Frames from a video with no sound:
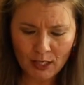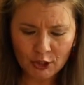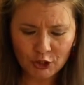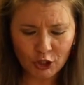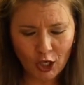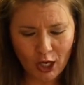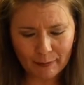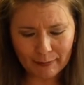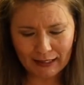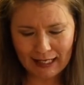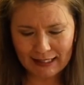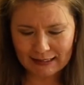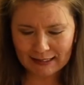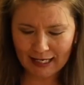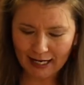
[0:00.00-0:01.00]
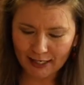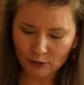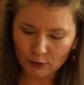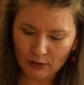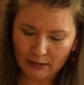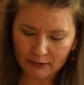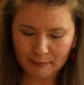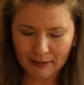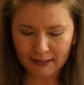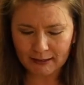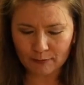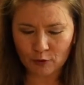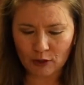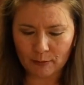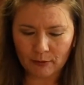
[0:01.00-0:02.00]
She called me last night. I told her I was making
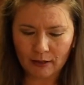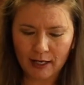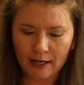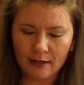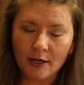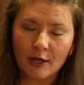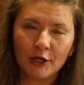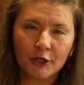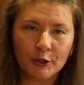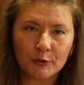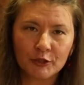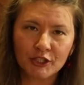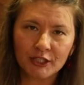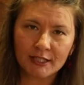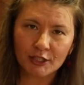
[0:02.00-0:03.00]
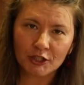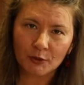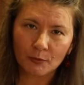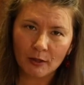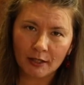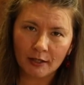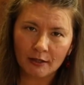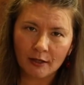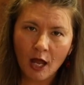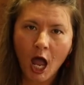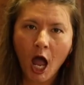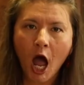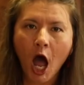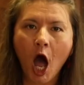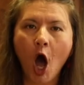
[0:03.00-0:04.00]
some creme brulee. You know what she said she wanted?
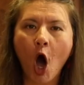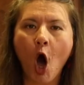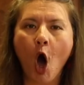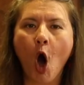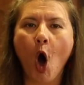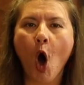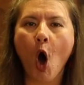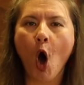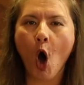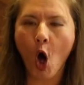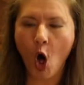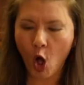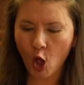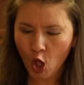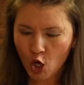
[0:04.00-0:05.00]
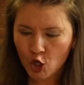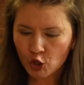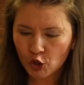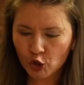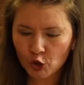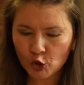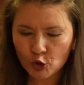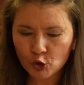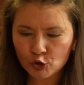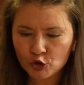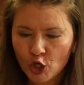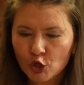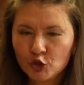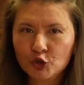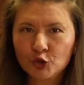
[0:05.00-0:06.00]
A whole huge
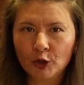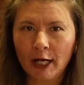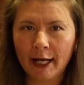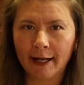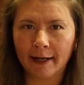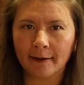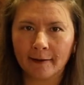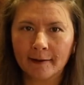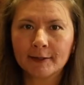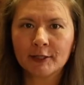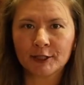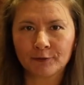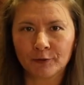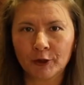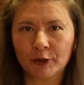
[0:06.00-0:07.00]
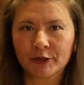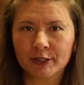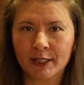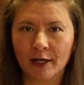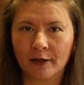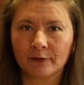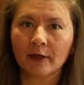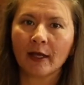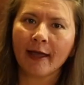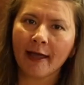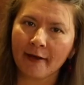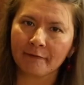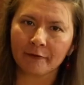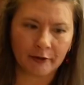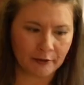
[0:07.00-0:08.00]
tray just for herself.
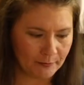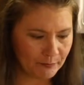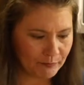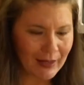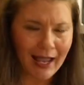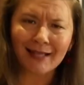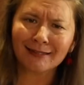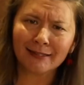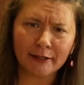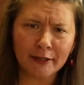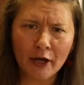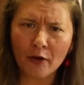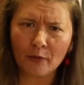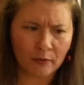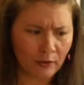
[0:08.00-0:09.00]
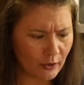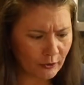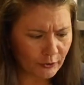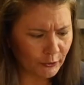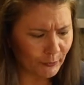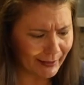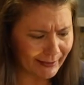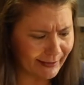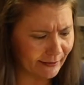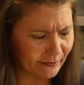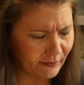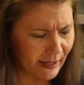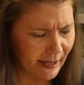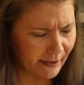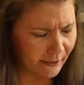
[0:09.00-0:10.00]
Heifer. I said, no, you ain't getting
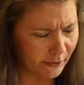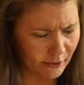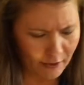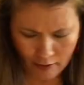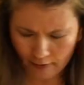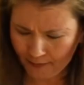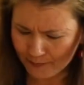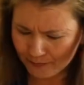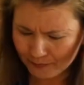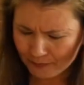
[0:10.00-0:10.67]
that, girl.